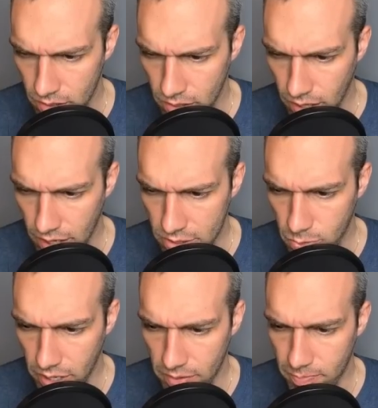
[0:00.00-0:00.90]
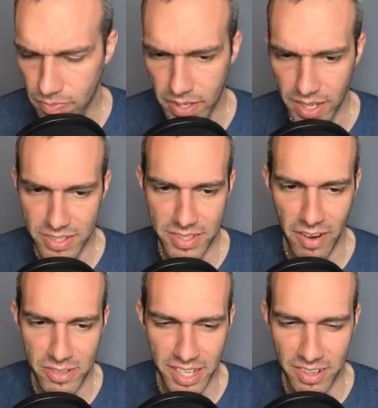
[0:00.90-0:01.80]
I swear,
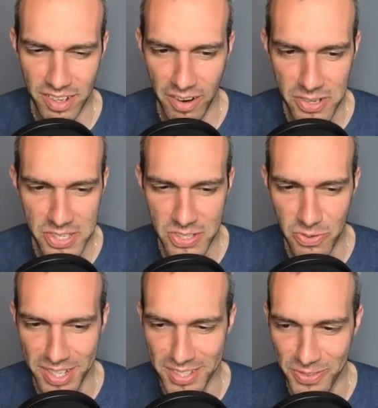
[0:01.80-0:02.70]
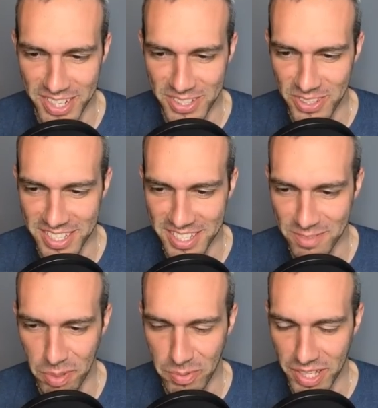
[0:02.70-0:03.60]
everyone's like, I always squint when I do this. It's
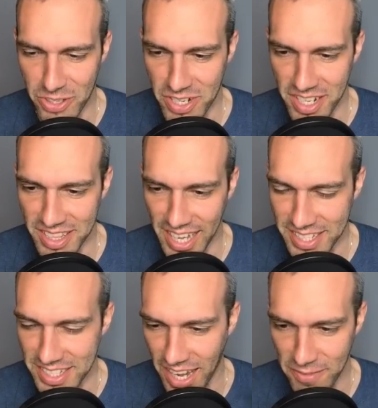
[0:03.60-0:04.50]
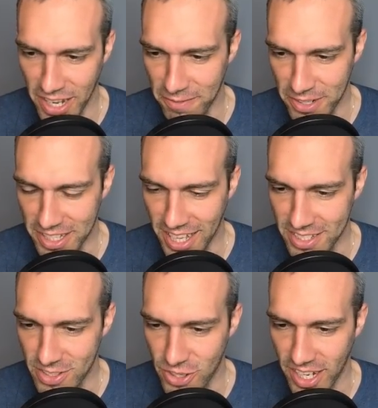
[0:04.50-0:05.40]
people are like, you need glasses. I've gone for
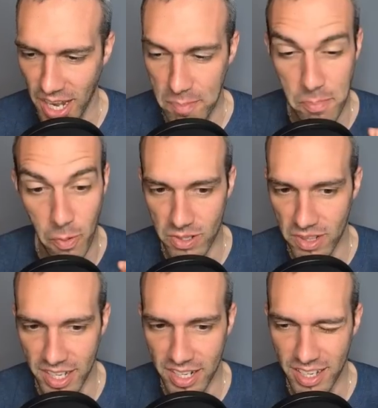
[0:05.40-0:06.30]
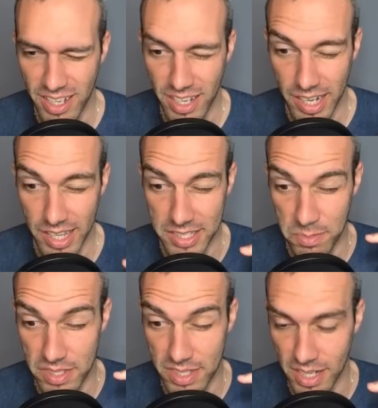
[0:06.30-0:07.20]
glasses check. I'm borderline. I got like some
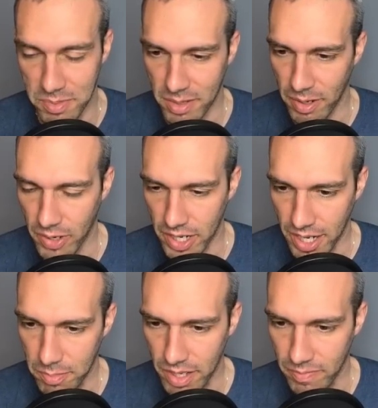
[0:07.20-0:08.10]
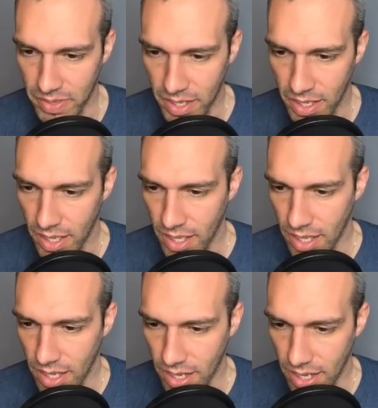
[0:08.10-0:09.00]
stigma in my one eye, but
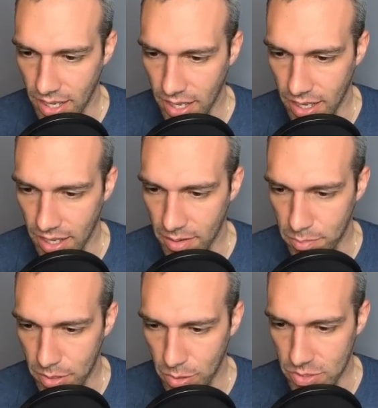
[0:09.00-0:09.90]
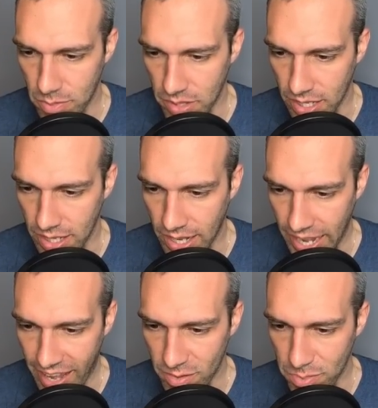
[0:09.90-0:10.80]
bro, something. I
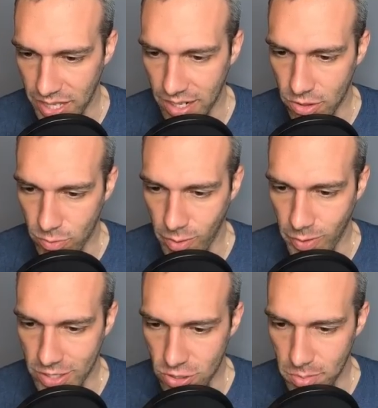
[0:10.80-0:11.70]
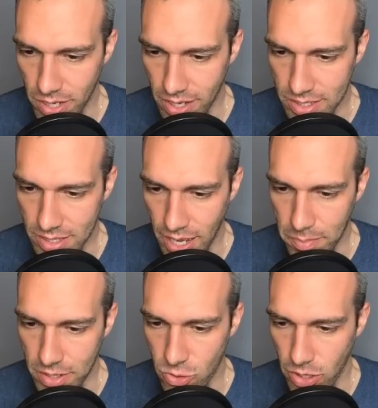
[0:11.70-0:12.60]
haven't played in 3 weeks. GBL has not been
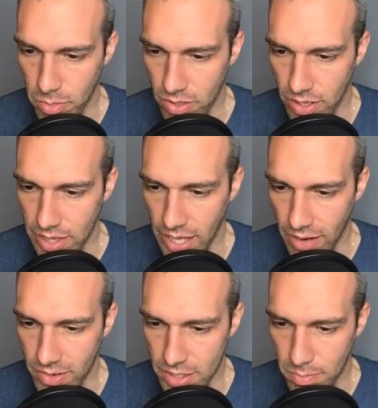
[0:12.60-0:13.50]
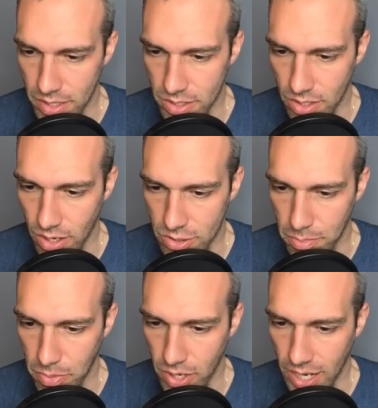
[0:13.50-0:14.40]
enjoyable, and the everyday spawns are also
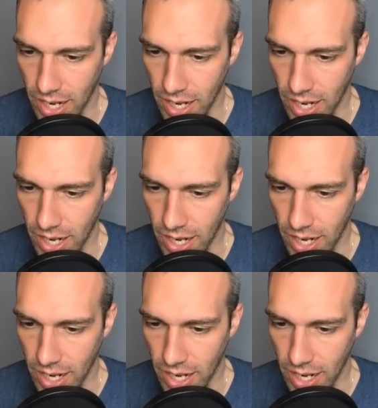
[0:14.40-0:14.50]
boring. I